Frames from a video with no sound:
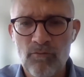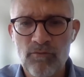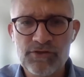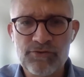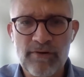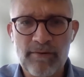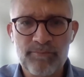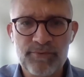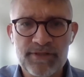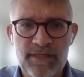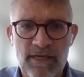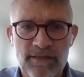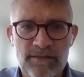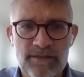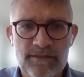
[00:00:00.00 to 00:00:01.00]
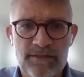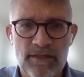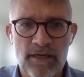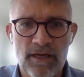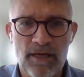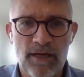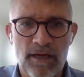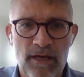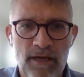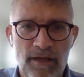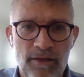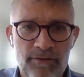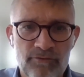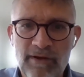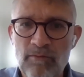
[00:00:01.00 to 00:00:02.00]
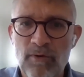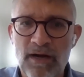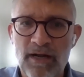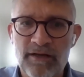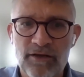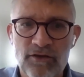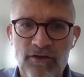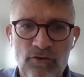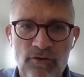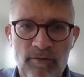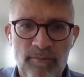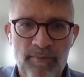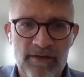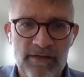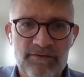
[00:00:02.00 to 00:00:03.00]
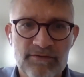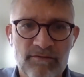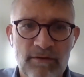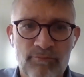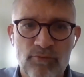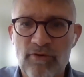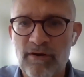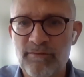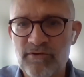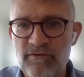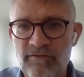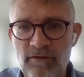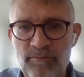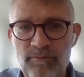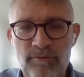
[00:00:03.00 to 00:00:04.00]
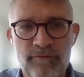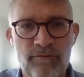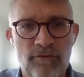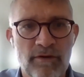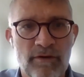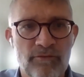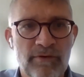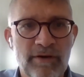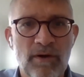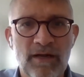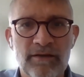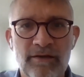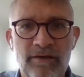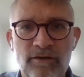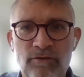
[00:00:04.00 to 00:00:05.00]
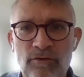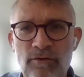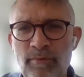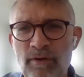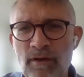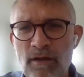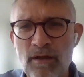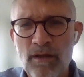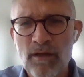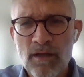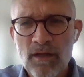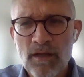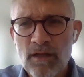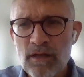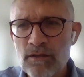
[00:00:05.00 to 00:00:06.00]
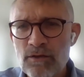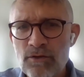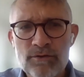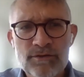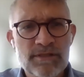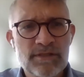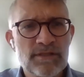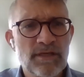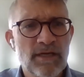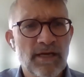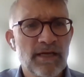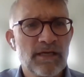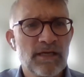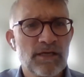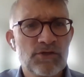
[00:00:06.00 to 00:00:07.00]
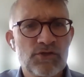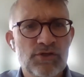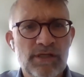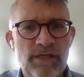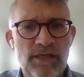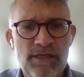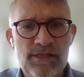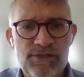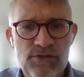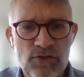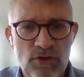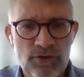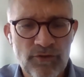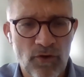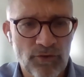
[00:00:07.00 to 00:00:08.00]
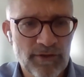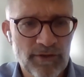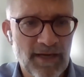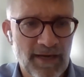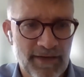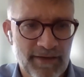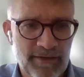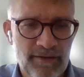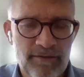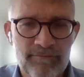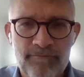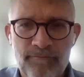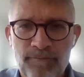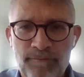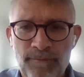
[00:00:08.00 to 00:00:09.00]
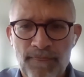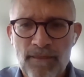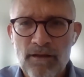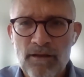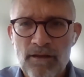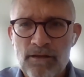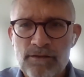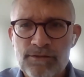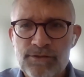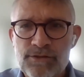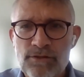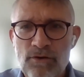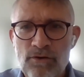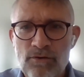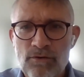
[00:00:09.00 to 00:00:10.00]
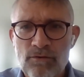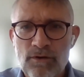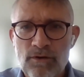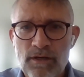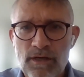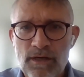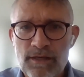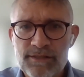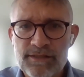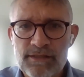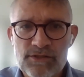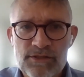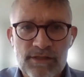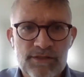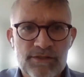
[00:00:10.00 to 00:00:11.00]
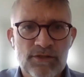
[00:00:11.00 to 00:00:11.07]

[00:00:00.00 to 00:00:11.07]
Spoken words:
which represents the Rewilding Europe and is a program developer for Rewilding Europe. Looks like she is not online. So since she